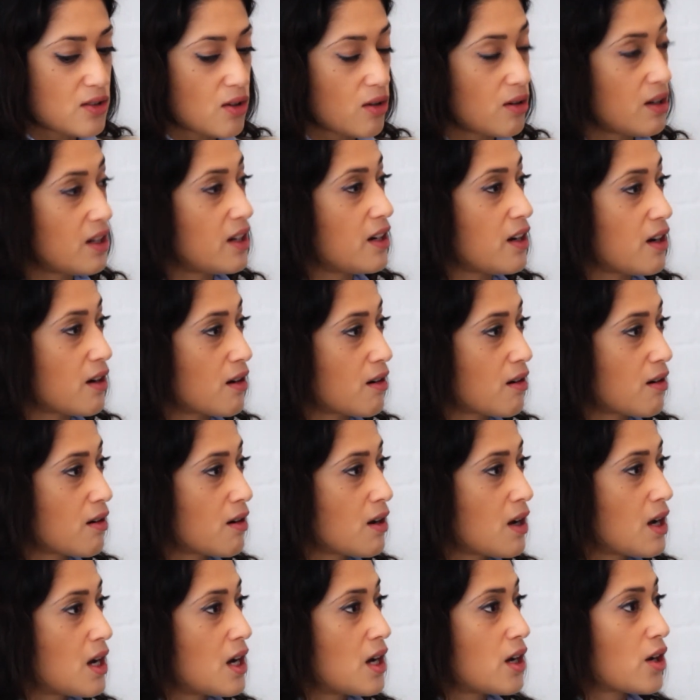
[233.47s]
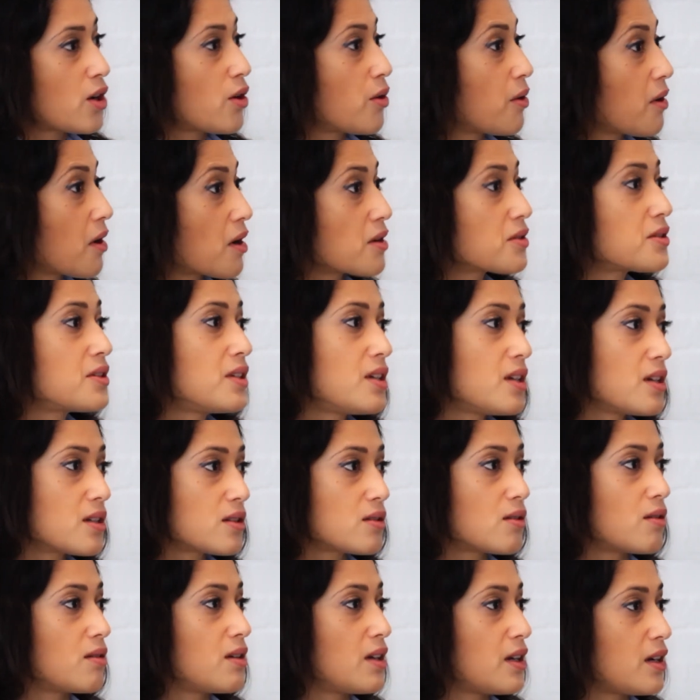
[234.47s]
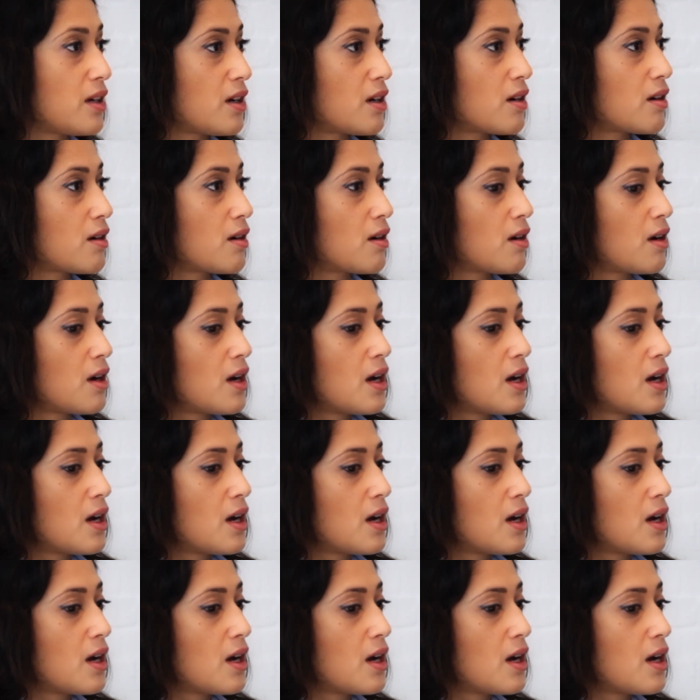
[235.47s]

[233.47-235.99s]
not linear. Curiosity is not linear.